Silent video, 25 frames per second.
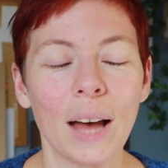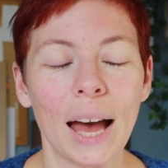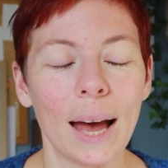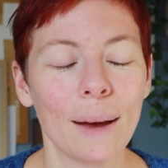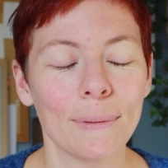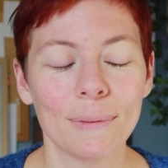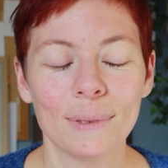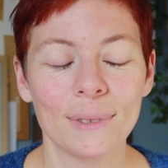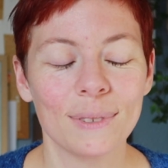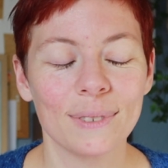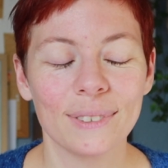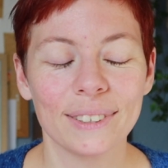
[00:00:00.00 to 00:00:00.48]

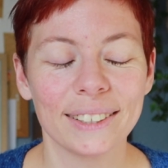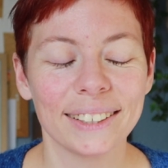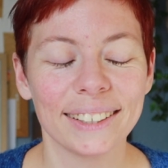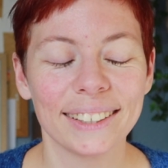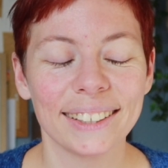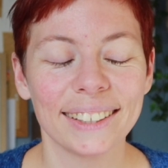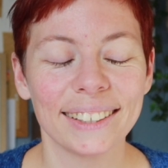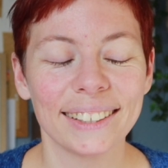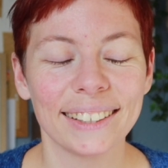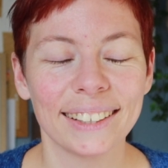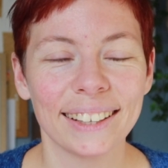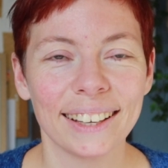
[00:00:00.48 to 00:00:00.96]

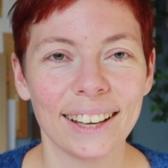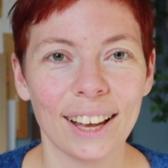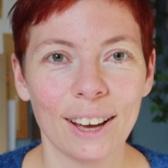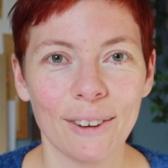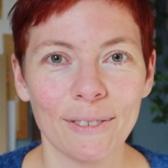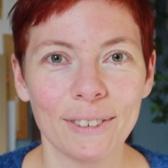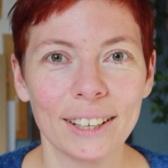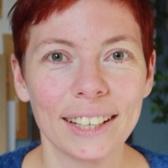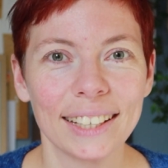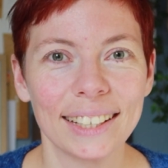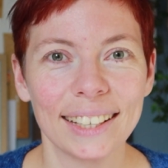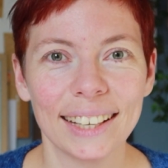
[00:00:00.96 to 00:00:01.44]
absolutely
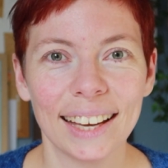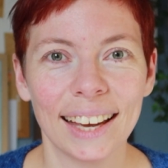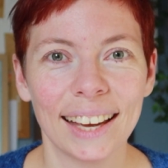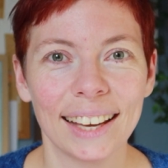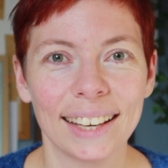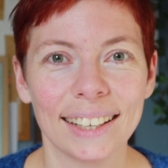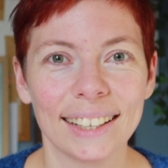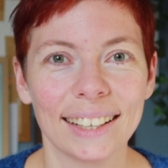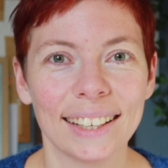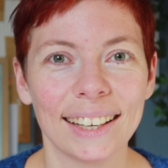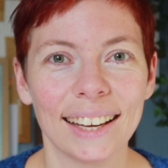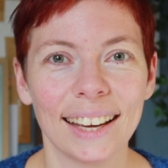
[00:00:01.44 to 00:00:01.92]
love it
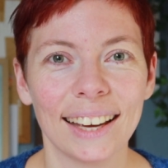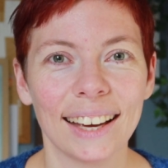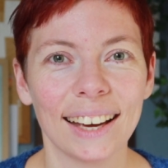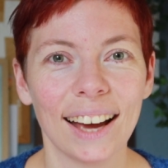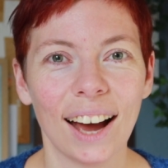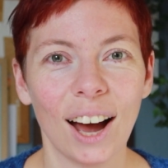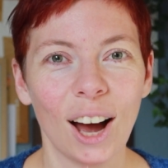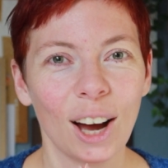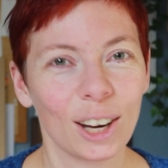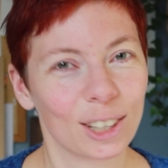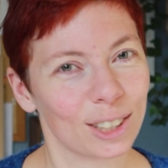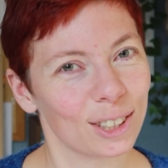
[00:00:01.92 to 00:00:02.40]
and
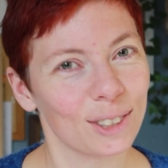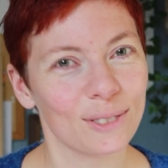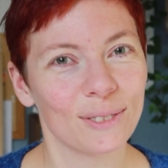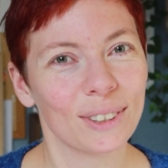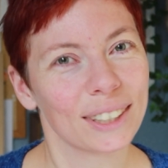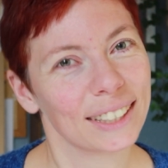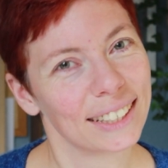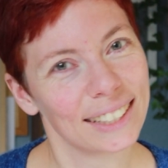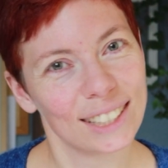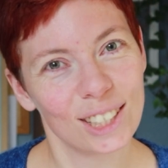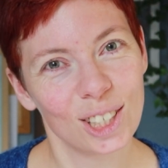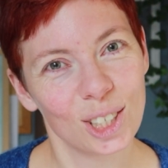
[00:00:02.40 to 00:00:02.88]
uh, hug you
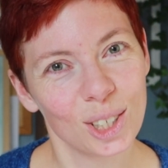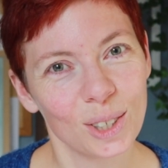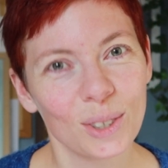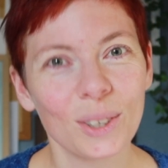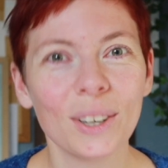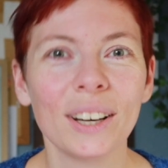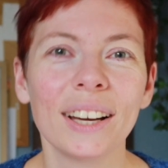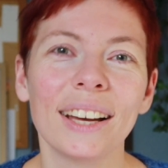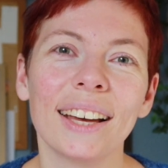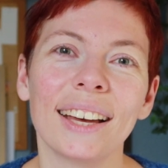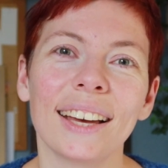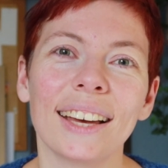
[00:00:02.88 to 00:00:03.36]
and kiss
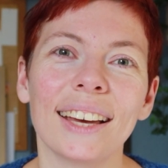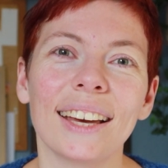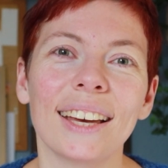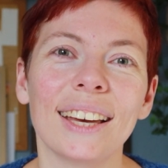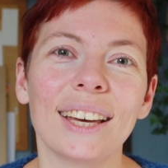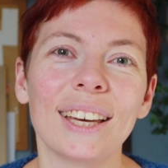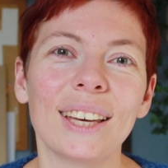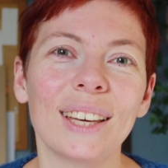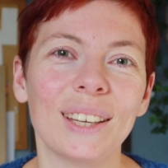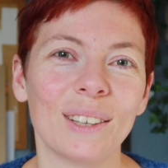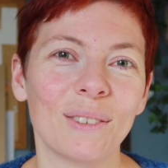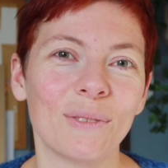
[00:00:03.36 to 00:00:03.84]
you
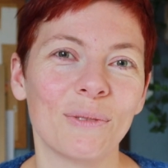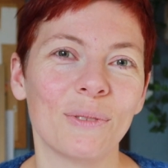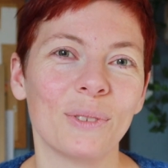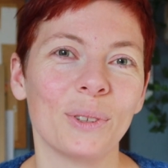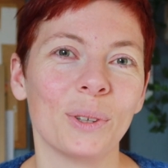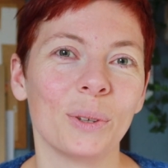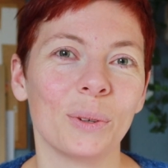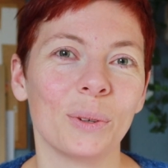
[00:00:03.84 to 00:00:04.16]
if